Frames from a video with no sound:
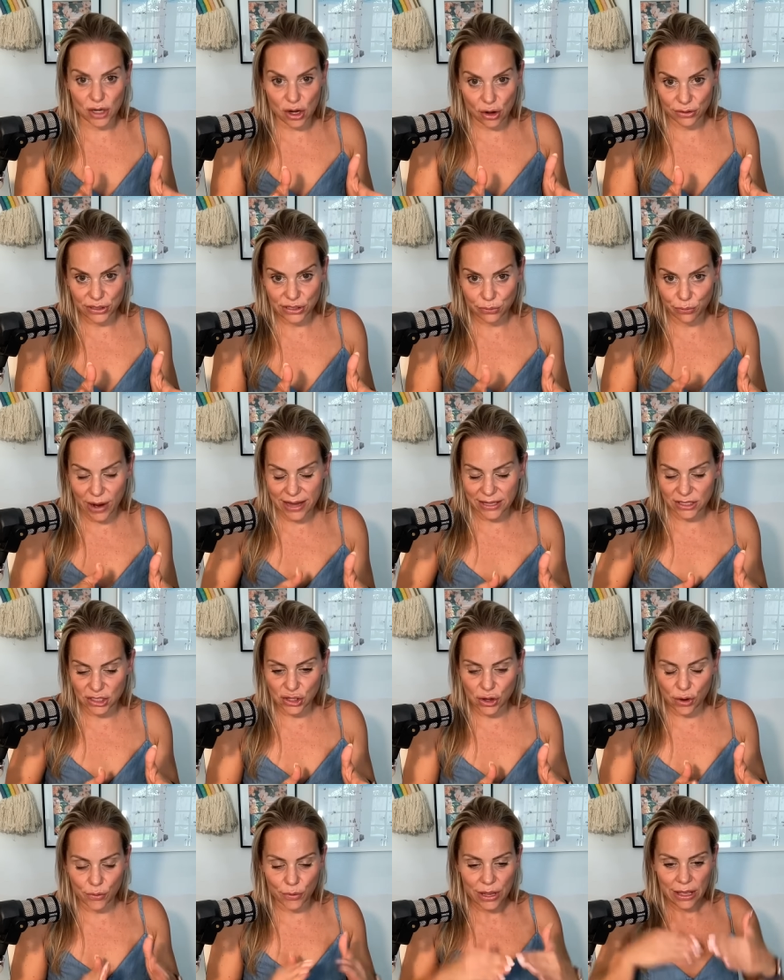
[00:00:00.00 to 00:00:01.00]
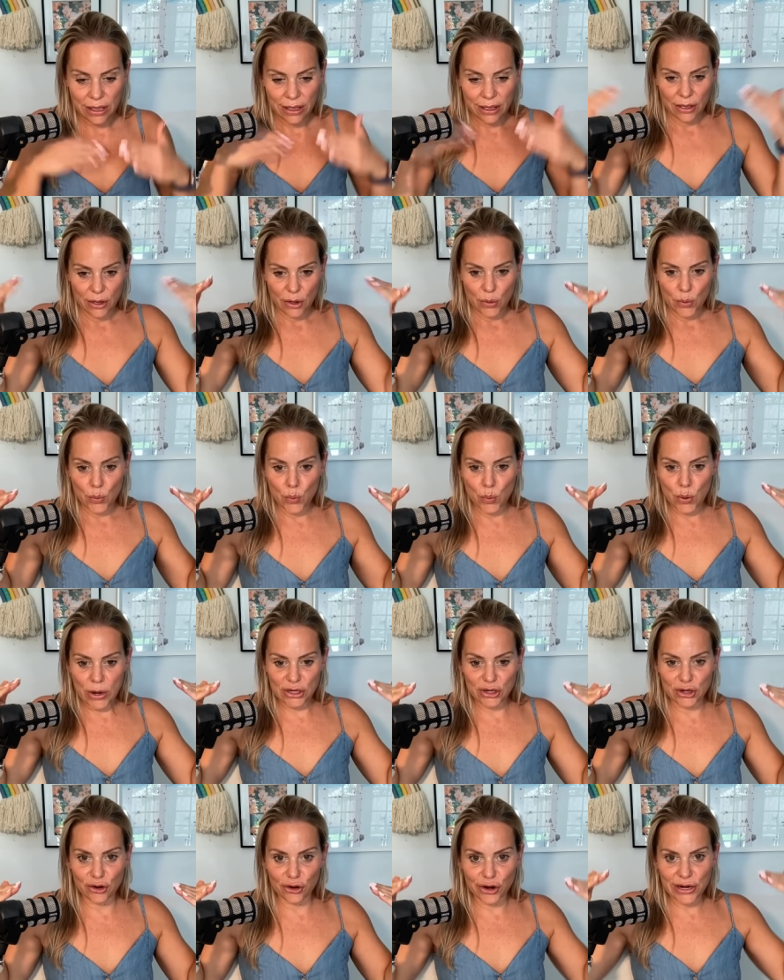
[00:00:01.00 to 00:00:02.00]
Oaks, right? So
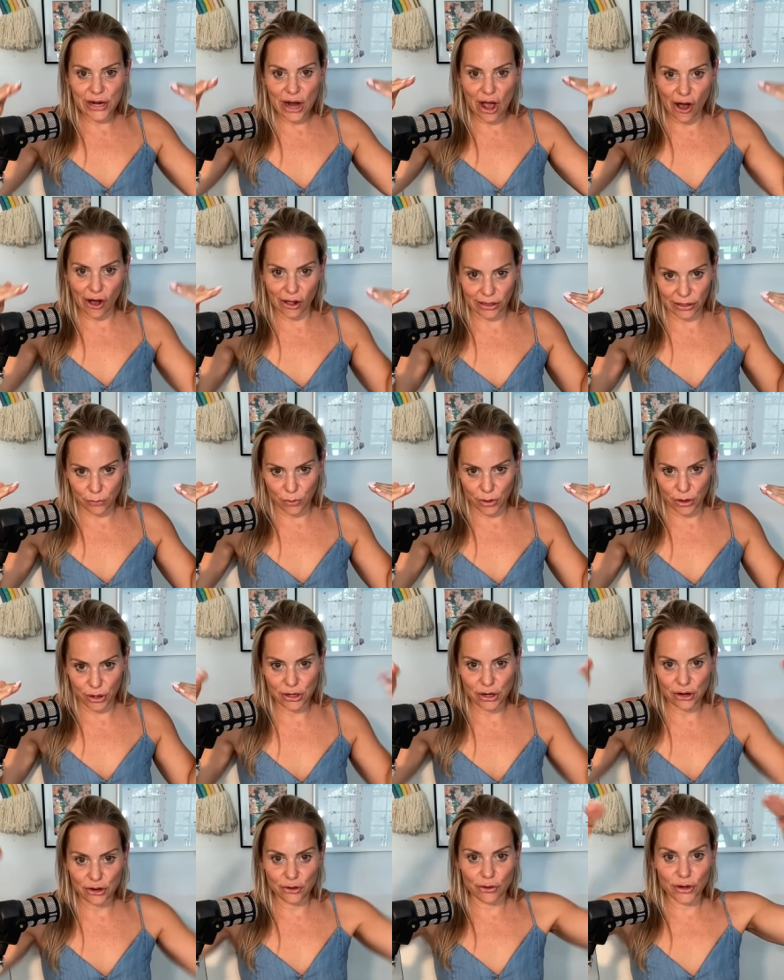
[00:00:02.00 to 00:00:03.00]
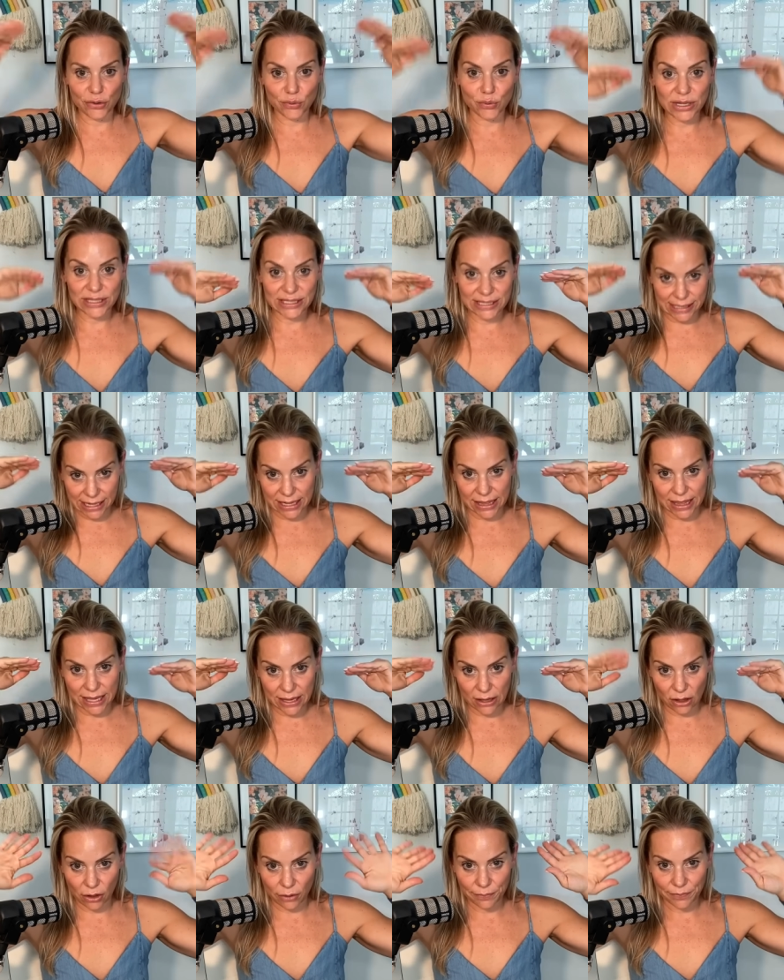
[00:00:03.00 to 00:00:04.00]
when you're in Hollywood, you're on one side of the
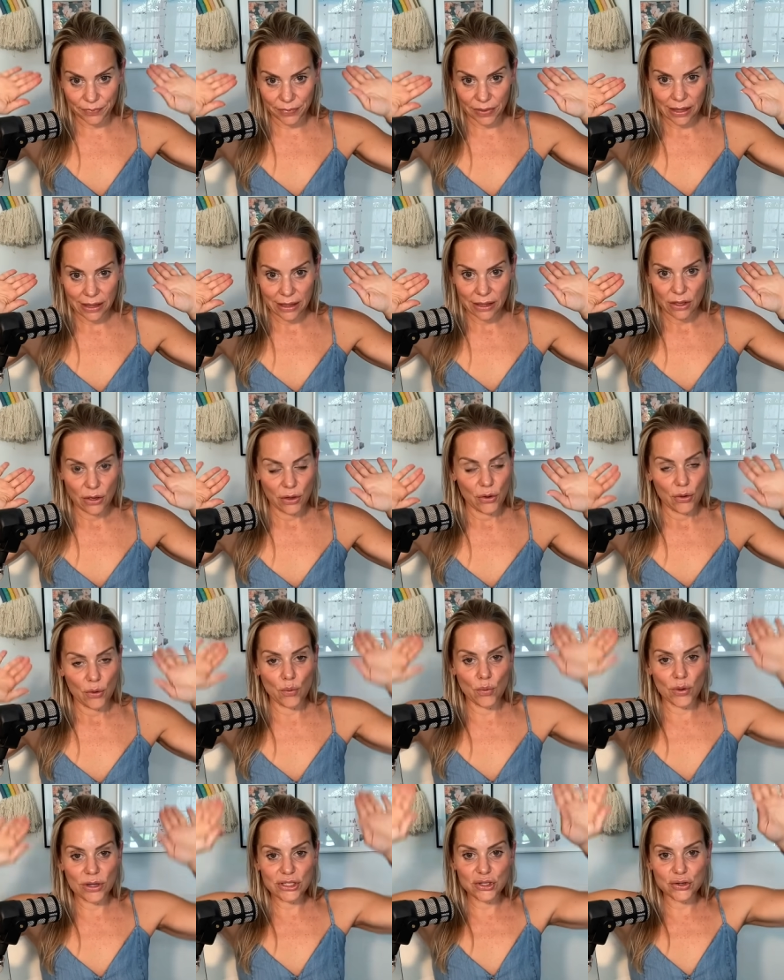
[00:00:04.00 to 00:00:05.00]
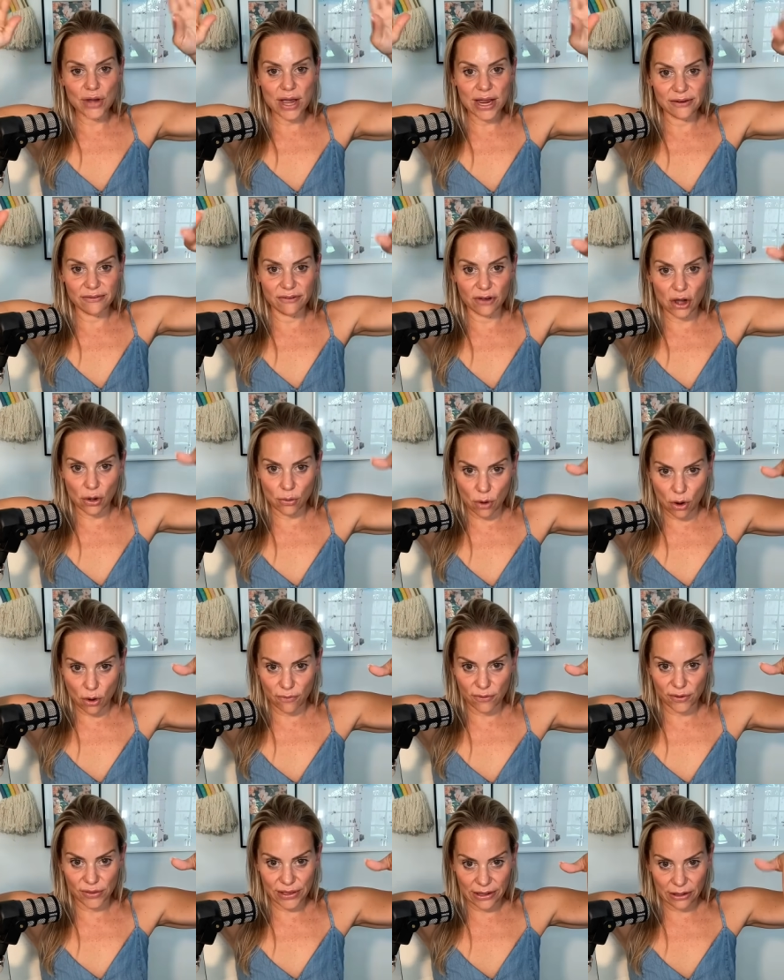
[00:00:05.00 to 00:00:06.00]
hill. Once you kind of go
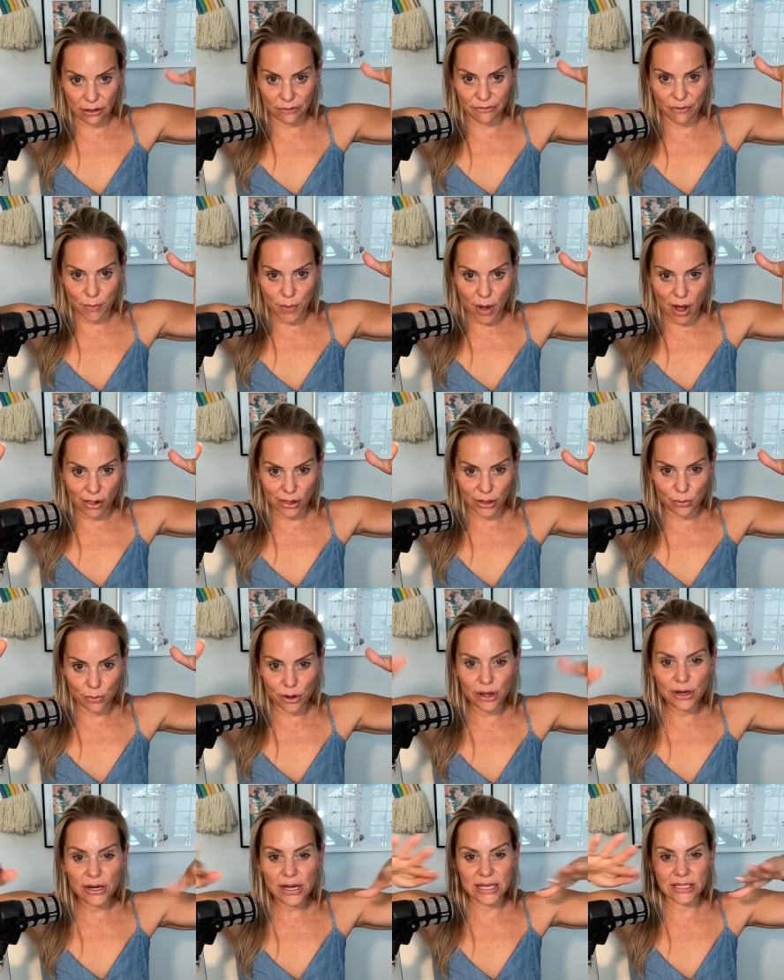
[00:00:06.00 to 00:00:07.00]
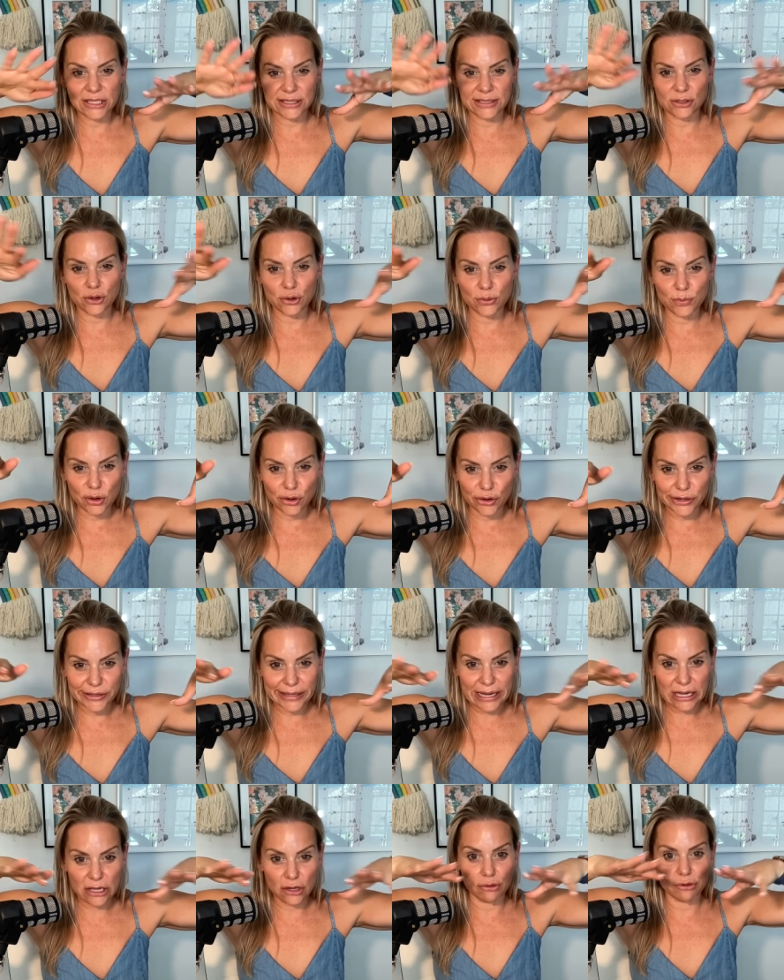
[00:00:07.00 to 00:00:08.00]
over the hill from Hollywood, assume you're in
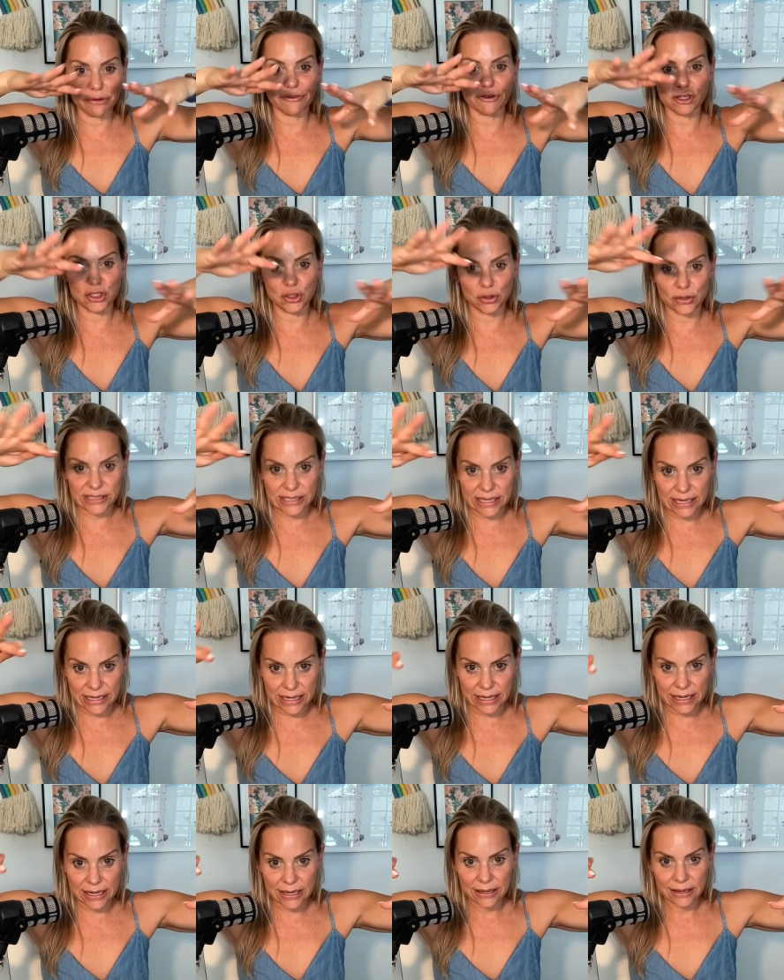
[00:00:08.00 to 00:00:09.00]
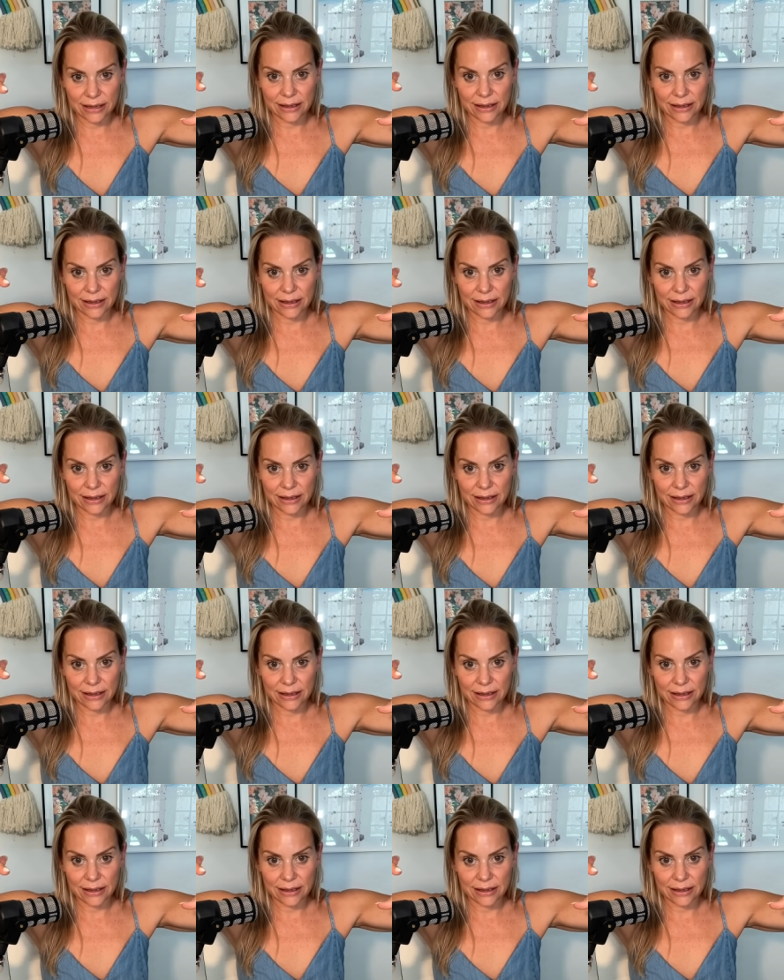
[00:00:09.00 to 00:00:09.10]
like Universal City,